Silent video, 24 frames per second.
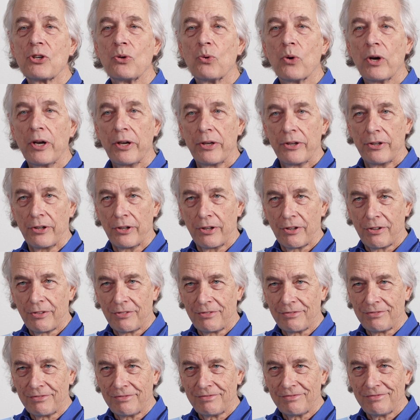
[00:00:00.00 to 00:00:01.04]
quieter.
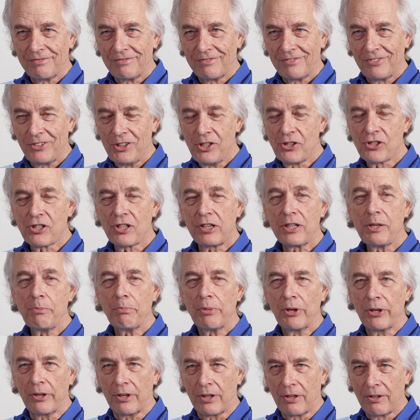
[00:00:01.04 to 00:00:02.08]
You sleep
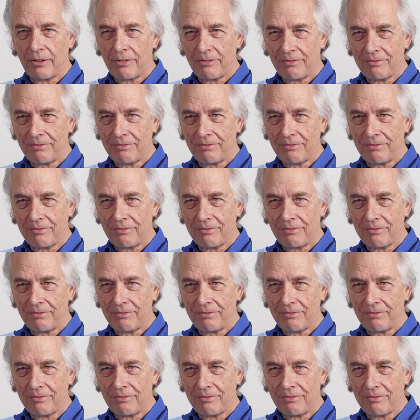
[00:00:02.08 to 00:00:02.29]
better.